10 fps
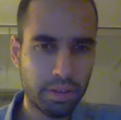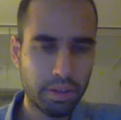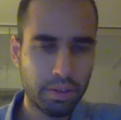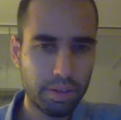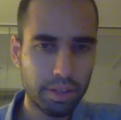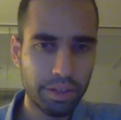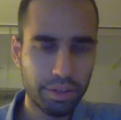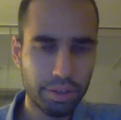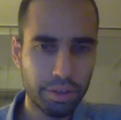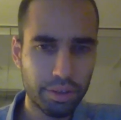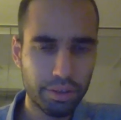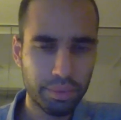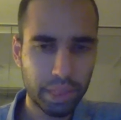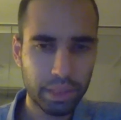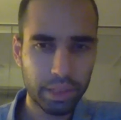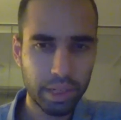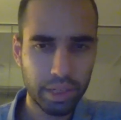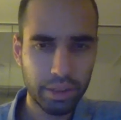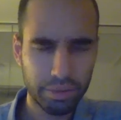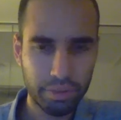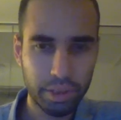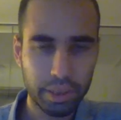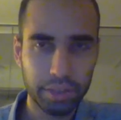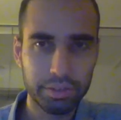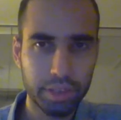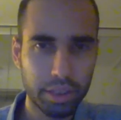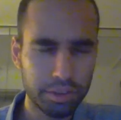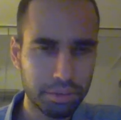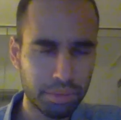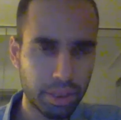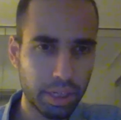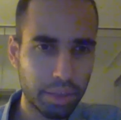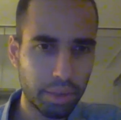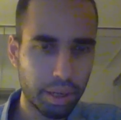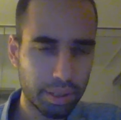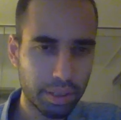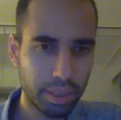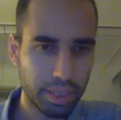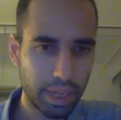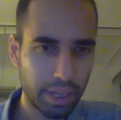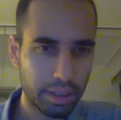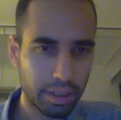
I really don't know if it made any fucking sense. But anyway, I did that.